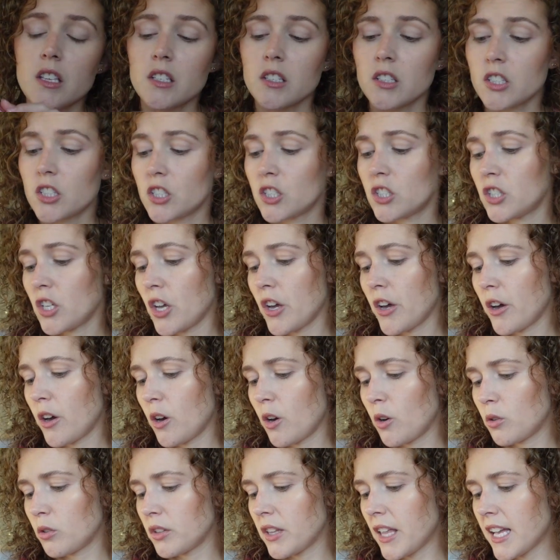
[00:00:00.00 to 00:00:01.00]

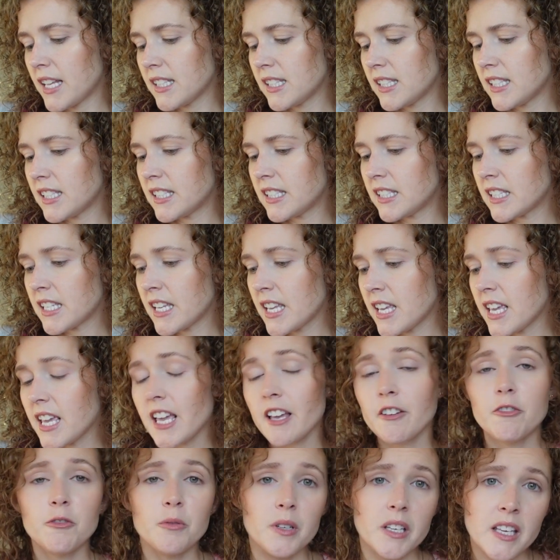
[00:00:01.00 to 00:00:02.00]
So let's see
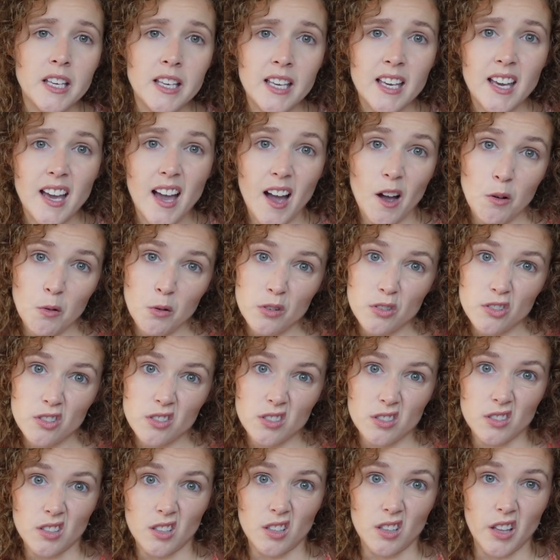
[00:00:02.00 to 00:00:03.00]
if we can get ours
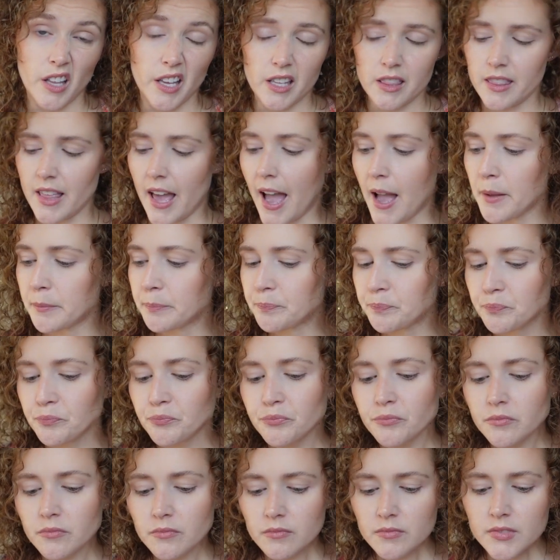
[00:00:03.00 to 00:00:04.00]
to look like that.
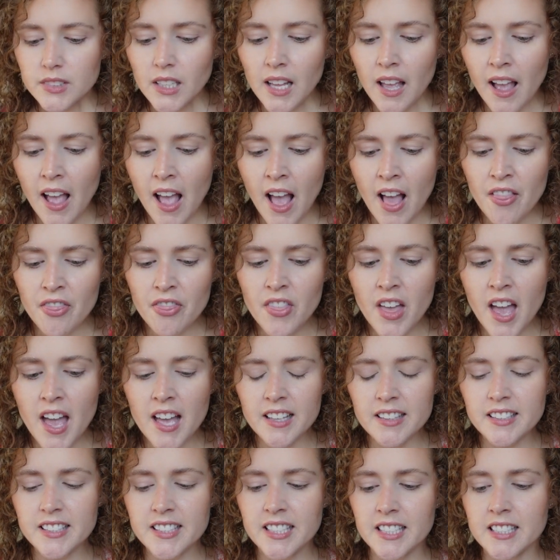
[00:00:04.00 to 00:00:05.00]
And
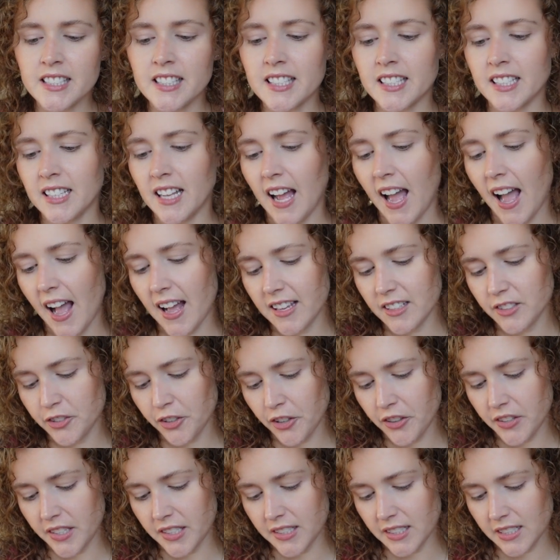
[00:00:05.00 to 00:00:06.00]
then since it has
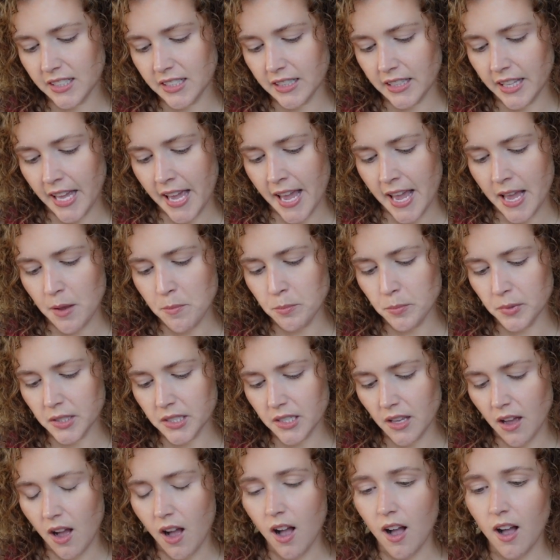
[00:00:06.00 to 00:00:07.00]
all these claims
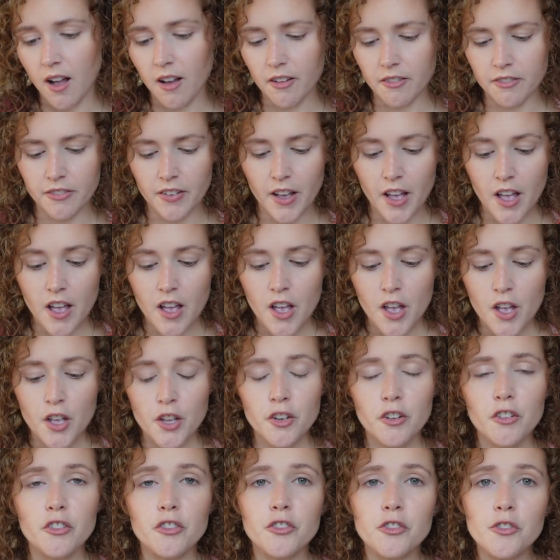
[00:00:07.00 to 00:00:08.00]
of
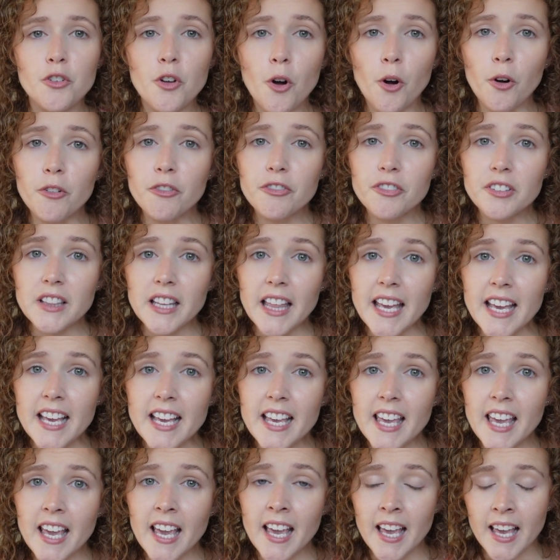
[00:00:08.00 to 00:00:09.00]
no
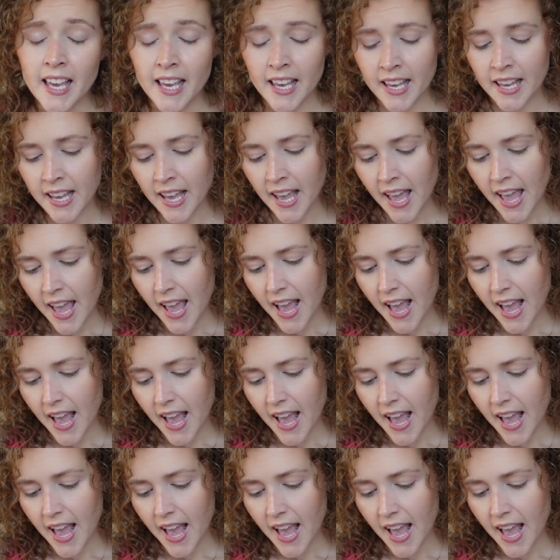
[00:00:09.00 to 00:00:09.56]
flaking